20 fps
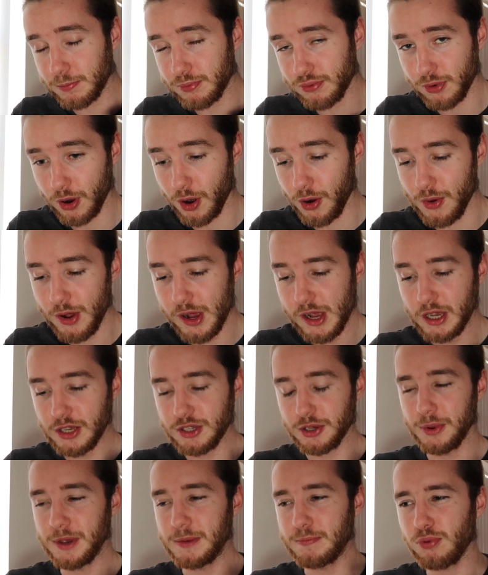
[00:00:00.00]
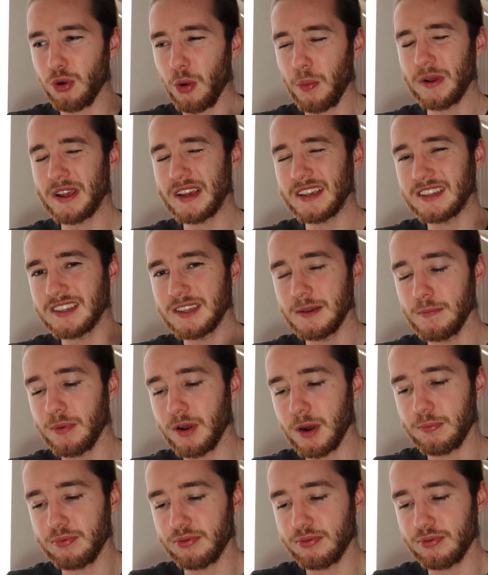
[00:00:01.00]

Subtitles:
Pro. So it's probably a simpler